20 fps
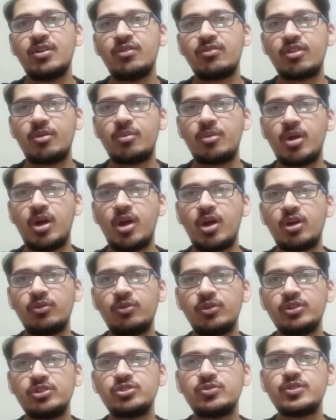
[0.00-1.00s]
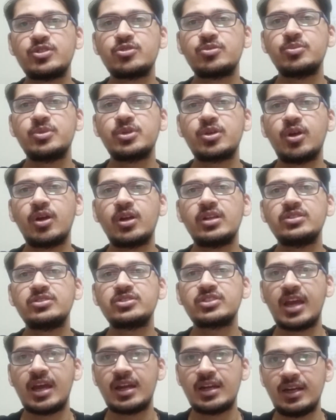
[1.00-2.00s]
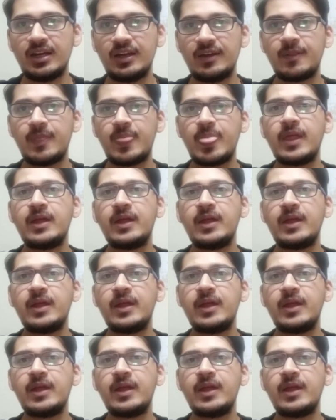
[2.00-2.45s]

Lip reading: from now onwards, which would be called as Canada.